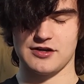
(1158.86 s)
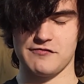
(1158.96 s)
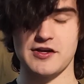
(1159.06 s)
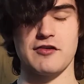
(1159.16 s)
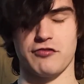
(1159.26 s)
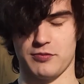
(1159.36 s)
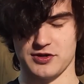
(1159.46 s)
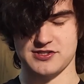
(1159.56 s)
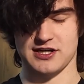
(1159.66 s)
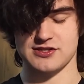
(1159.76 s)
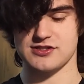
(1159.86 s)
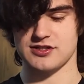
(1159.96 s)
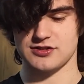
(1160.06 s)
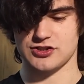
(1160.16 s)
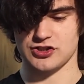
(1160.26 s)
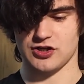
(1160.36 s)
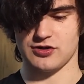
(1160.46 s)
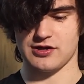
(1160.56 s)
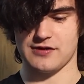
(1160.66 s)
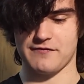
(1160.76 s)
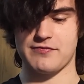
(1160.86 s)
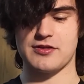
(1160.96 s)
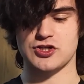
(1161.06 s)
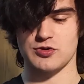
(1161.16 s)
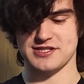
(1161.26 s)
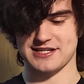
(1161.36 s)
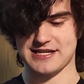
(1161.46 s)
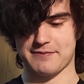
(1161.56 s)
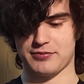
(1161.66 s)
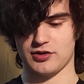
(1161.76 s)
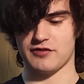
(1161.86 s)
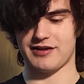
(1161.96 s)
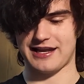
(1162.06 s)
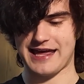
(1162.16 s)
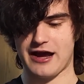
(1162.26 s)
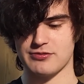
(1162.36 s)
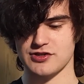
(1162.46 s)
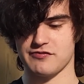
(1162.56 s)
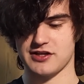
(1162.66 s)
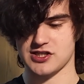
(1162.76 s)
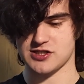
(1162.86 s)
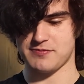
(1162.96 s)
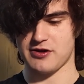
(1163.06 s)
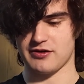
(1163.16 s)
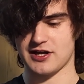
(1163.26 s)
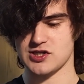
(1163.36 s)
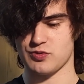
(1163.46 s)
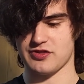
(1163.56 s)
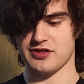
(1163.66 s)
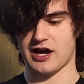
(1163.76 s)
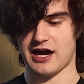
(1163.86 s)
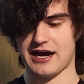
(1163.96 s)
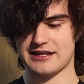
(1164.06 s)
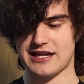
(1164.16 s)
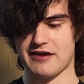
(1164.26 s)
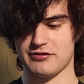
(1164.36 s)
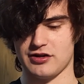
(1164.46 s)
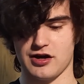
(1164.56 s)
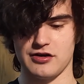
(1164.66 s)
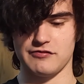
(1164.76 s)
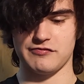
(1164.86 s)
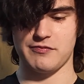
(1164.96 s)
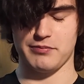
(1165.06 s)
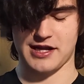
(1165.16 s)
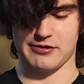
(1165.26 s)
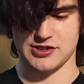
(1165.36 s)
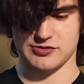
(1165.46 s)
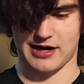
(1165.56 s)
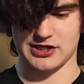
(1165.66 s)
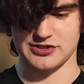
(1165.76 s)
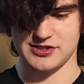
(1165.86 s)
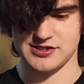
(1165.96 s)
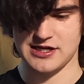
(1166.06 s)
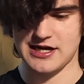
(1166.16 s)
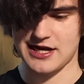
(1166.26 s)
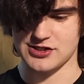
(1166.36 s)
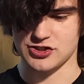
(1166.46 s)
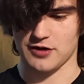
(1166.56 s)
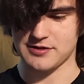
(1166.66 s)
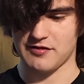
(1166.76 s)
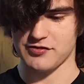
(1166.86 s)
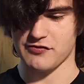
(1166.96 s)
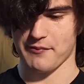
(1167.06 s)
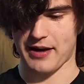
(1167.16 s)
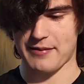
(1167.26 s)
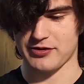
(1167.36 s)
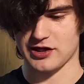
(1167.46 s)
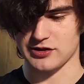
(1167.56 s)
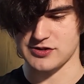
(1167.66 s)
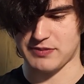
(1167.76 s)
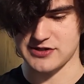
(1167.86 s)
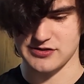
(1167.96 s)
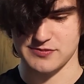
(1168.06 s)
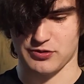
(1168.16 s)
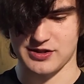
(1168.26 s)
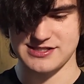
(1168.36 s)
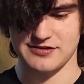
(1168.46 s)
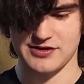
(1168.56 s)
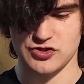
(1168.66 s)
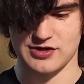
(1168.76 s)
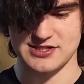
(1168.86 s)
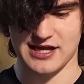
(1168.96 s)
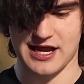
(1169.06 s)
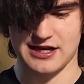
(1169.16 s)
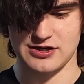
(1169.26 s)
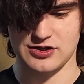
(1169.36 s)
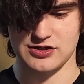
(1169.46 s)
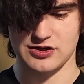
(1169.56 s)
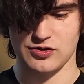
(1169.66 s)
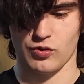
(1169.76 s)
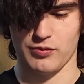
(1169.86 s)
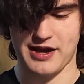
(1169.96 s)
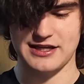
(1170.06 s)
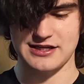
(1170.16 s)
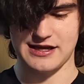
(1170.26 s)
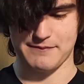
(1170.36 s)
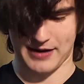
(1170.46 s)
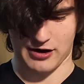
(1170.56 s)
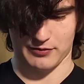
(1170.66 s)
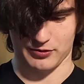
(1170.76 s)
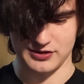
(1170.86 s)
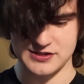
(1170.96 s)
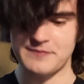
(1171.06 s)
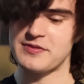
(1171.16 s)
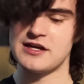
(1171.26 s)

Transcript: Figure 4.6 shows an example of a layout of the experience with the high level of player interactions. It's a top-down view of a map that includes puzzles, points of interest, and all made in PowerPoint.